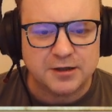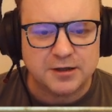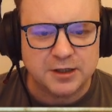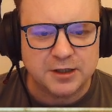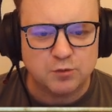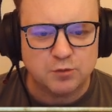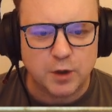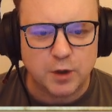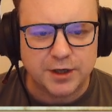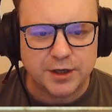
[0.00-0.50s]

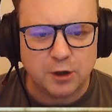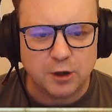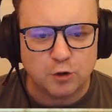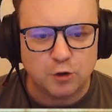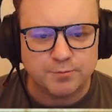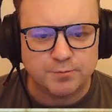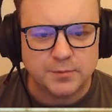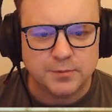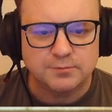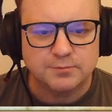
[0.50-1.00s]
in one
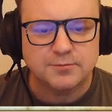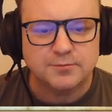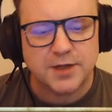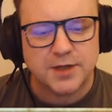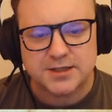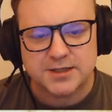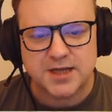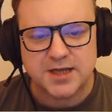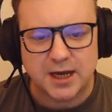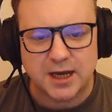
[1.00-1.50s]
home.
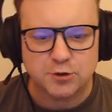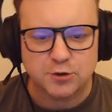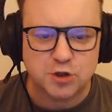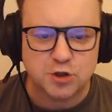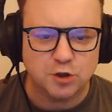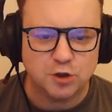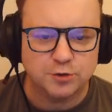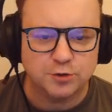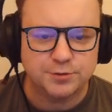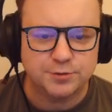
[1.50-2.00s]
That's a
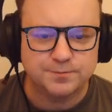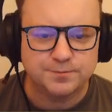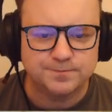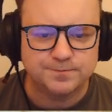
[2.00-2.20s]
household.